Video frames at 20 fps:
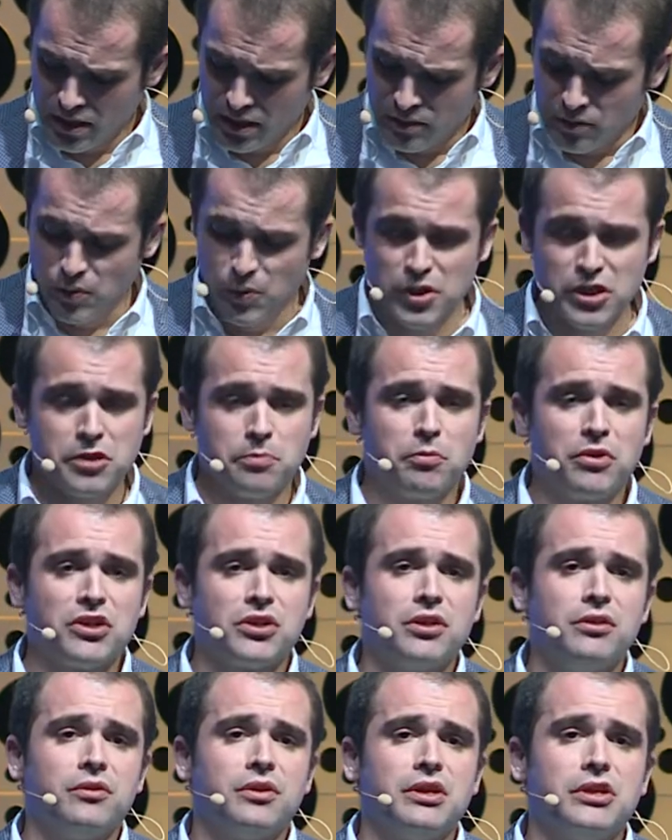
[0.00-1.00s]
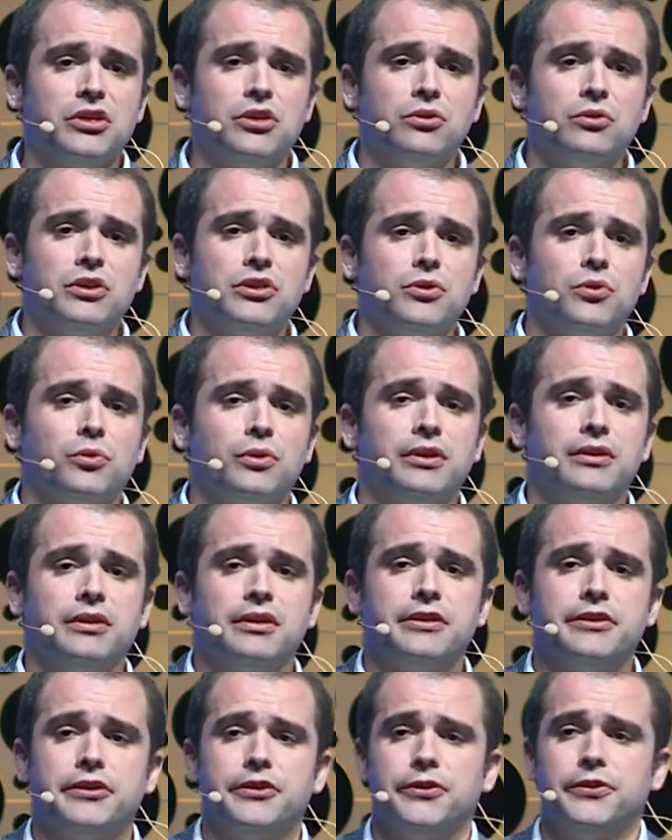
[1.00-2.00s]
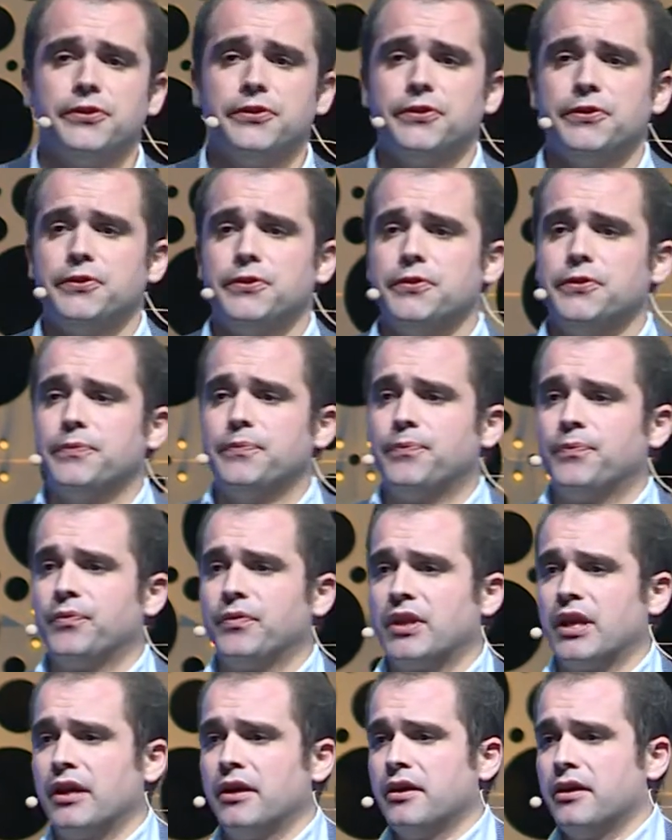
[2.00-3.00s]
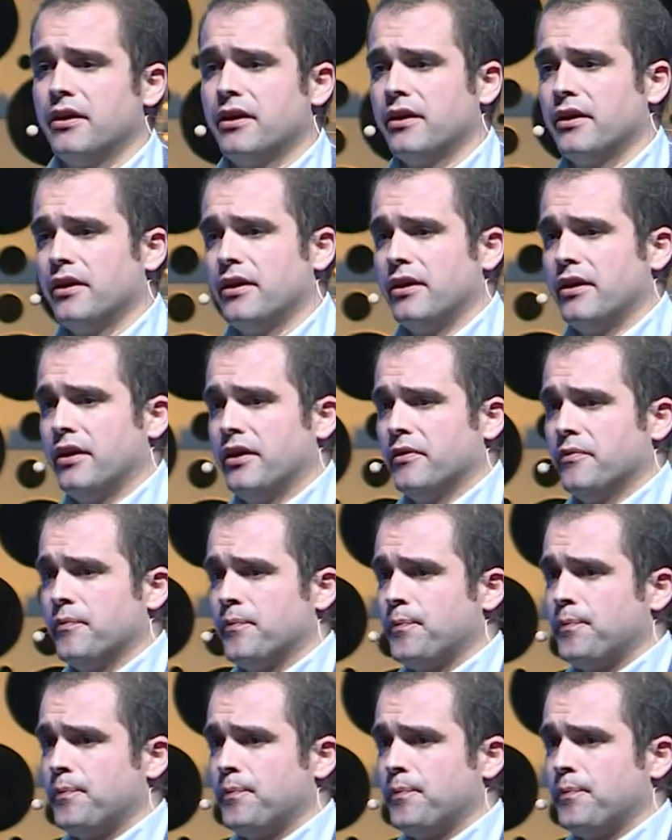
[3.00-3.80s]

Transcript: This presentation is oriented to uh,